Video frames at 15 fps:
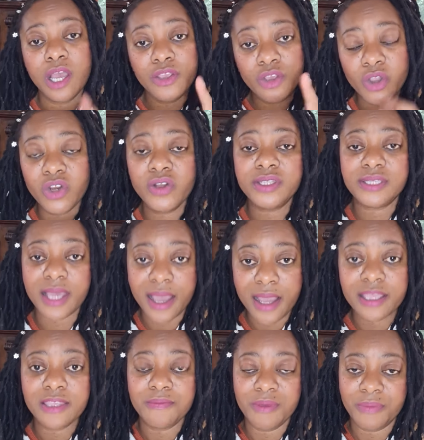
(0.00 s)
you're going to
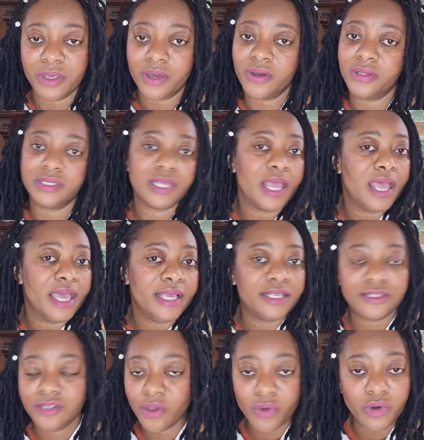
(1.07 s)
thank me, because
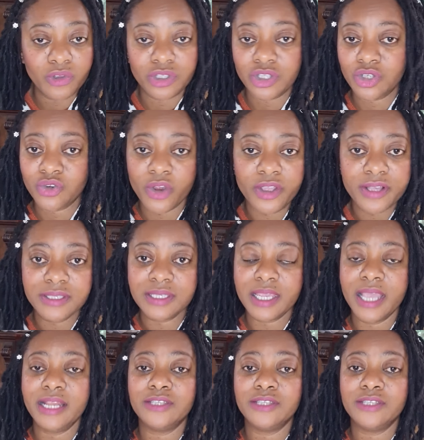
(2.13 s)
it's not going to destroy your skin.